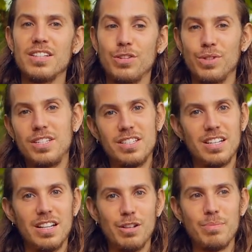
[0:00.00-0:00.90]
So this is
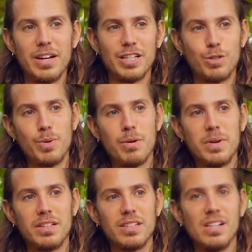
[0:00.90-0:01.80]
a little
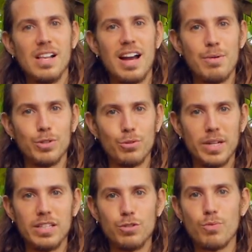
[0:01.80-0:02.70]
experiment. I want to
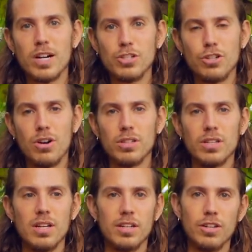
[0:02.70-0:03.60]
create this one shot,
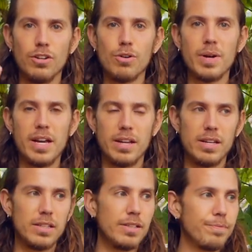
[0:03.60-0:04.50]
no
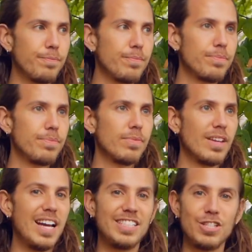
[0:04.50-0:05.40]
edit,
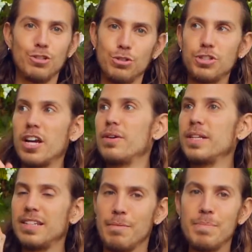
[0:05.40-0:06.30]
and just to share
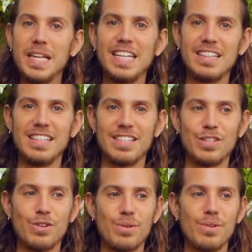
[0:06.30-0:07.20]
it immediately.
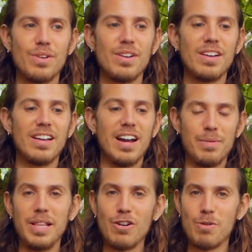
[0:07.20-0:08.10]
So I
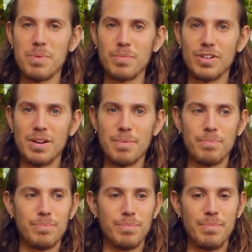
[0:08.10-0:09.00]
really hope I'm gonna
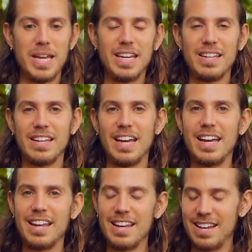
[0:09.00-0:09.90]
make it.
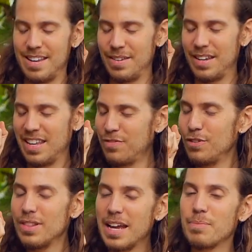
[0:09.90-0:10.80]
And if
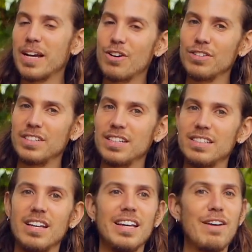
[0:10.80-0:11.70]
you like my
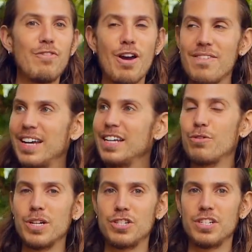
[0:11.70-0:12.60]
content, if you have any
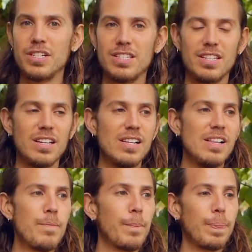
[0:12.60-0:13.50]
questions,
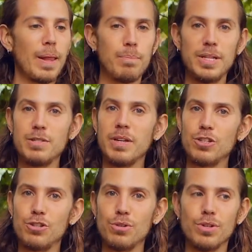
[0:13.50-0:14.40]
please make
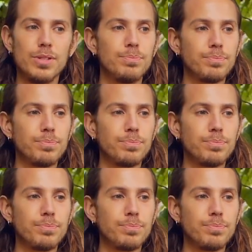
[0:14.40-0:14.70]
sure